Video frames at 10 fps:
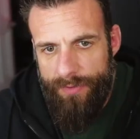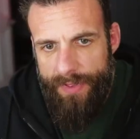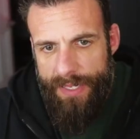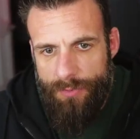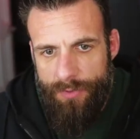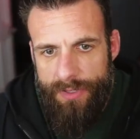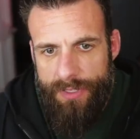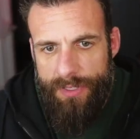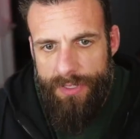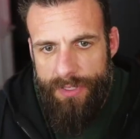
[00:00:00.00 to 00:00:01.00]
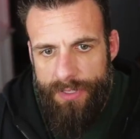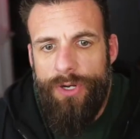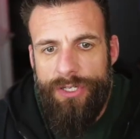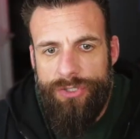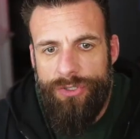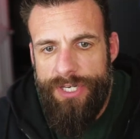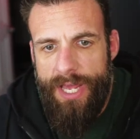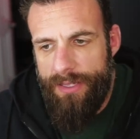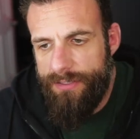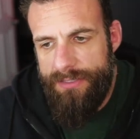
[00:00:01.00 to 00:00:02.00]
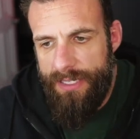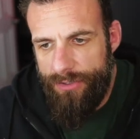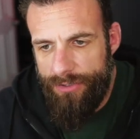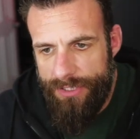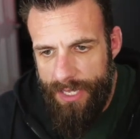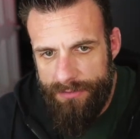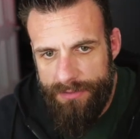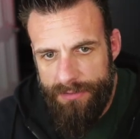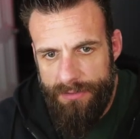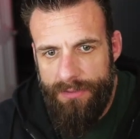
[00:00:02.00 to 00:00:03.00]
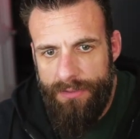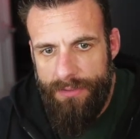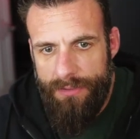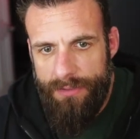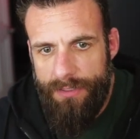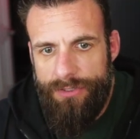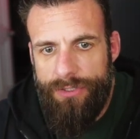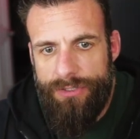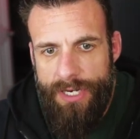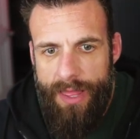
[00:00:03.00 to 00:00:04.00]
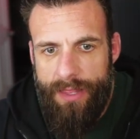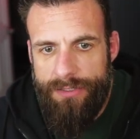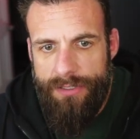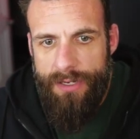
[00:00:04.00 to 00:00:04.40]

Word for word: that's where the issue is. Like, it's your challenge. It's not their challenge. It's your challenge. Yeah,